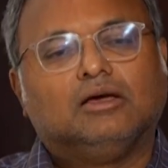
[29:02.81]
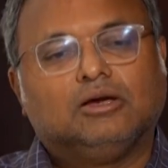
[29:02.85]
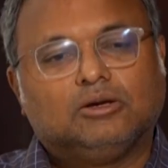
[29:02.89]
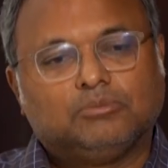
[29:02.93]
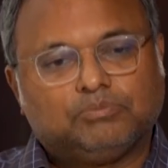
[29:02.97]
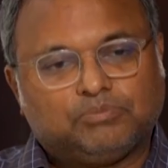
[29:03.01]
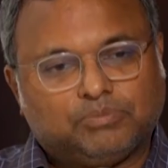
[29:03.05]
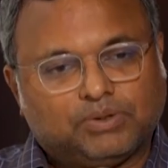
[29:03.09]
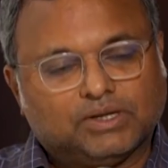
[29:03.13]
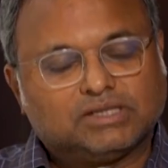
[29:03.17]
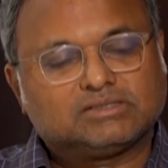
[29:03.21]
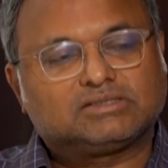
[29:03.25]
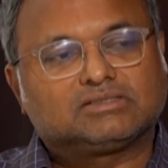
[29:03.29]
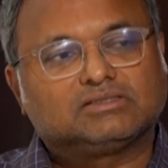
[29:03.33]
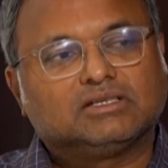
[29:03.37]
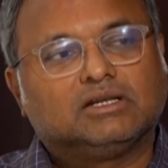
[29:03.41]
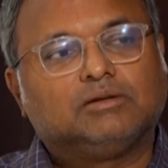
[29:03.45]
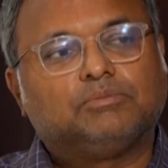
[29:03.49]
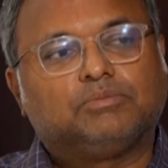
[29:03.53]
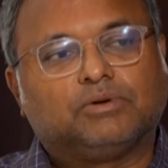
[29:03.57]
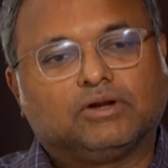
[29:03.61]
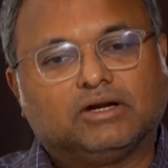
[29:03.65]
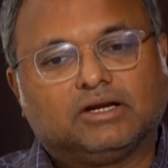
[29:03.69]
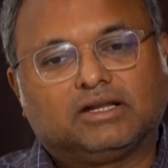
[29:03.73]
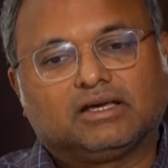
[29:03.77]
personal
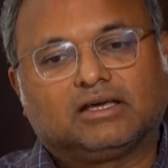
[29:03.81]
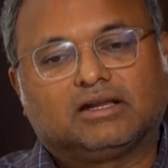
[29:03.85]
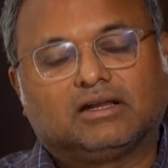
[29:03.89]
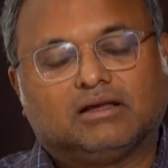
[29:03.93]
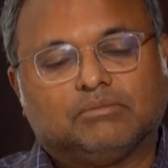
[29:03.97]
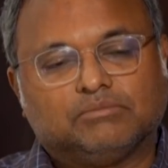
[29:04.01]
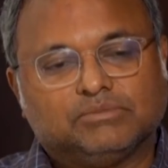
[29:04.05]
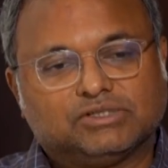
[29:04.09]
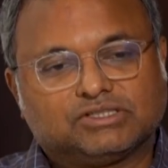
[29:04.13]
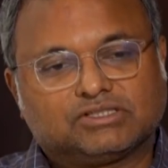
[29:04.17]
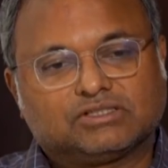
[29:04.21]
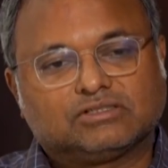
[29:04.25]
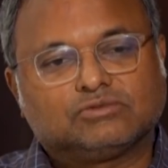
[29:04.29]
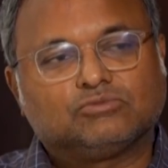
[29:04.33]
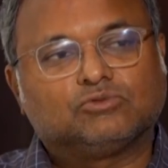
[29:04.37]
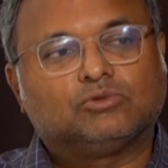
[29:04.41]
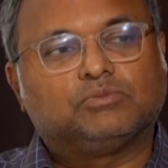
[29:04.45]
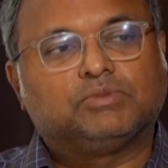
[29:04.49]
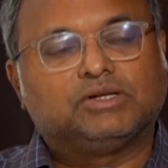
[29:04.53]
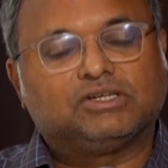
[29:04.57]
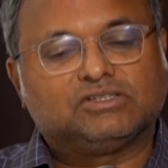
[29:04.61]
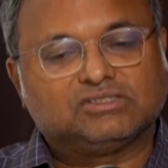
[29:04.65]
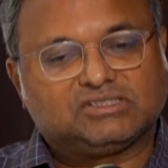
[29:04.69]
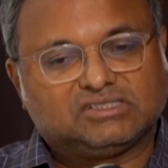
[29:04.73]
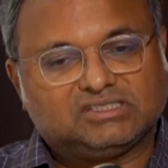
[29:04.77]
political ambition would be
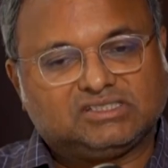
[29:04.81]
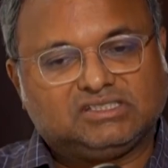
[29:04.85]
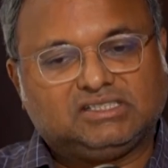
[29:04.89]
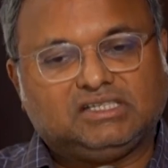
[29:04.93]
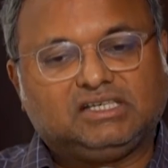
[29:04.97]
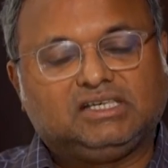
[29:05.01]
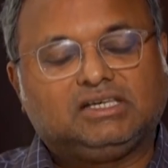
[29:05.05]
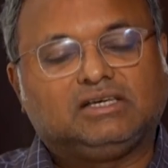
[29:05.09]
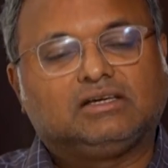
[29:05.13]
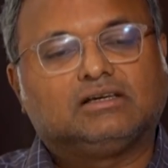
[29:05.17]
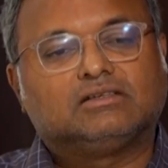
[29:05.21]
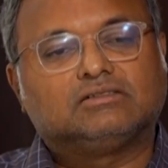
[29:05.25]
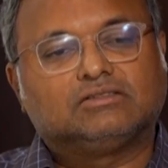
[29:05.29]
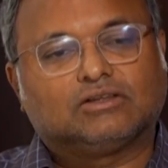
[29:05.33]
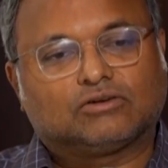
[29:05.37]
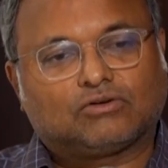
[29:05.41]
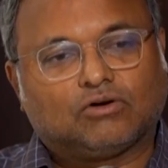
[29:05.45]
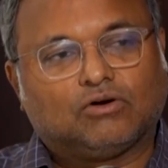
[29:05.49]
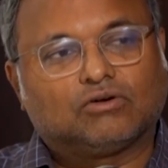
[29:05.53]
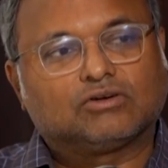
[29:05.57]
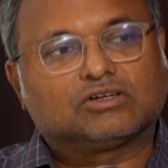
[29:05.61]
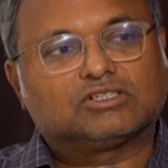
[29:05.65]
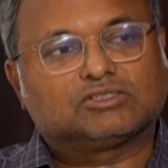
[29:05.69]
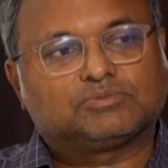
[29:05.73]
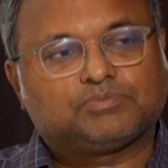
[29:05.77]
to see the
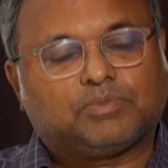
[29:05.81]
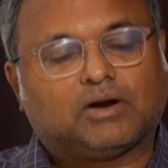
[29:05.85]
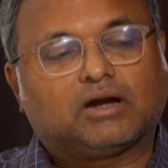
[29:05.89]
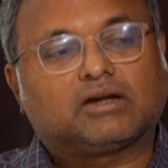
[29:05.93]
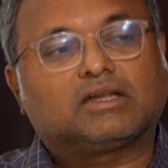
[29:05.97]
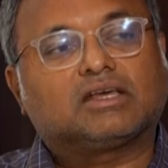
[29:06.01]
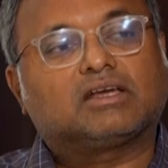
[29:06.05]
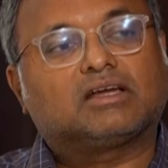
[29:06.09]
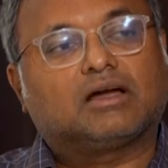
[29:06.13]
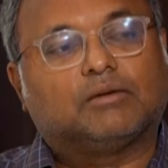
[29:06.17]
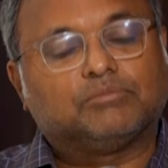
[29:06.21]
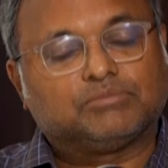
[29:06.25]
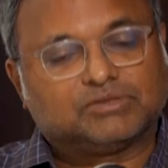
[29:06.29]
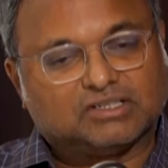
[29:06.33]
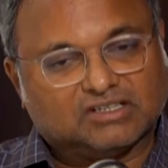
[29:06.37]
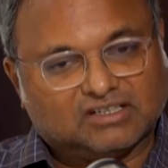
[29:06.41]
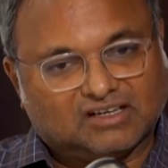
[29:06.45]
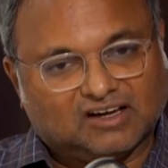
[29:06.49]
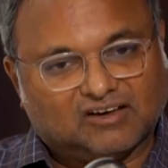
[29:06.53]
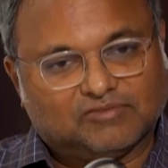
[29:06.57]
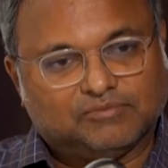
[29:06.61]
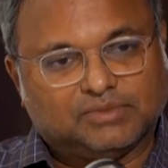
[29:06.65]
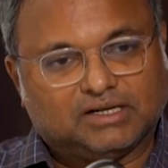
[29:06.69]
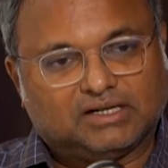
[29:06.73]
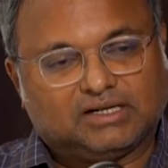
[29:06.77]
Congress party come to
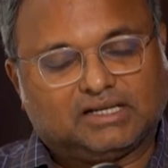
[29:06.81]
government,